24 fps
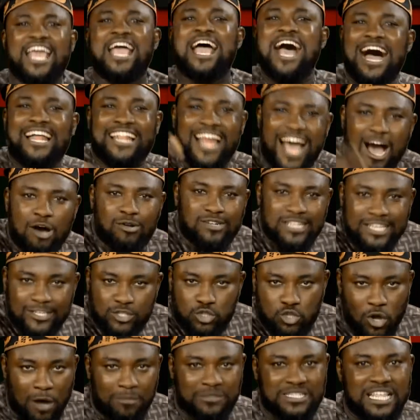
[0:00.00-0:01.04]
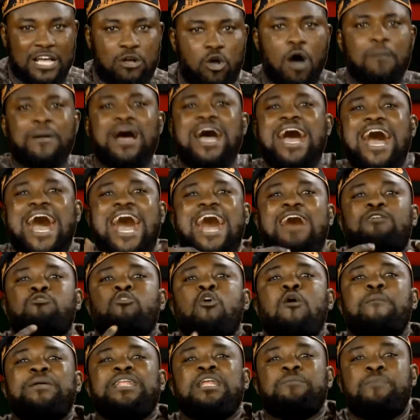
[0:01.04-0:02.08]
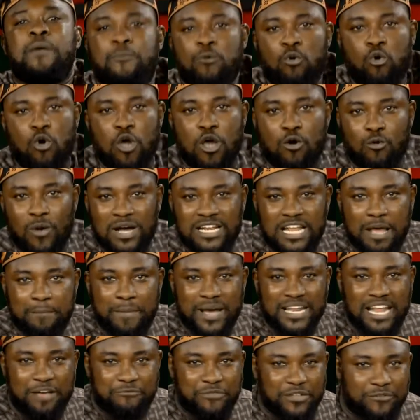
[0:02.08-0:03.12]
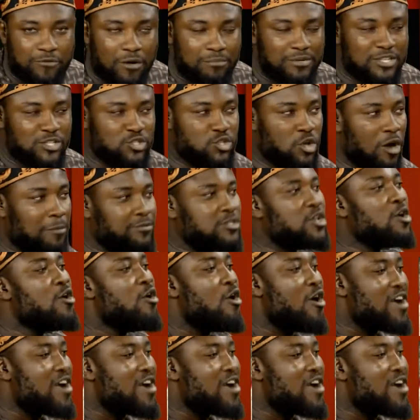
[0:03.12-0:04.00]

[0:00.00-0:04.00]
and how these jobs, they come, and who be the people when they benefit from these jobs. Okay,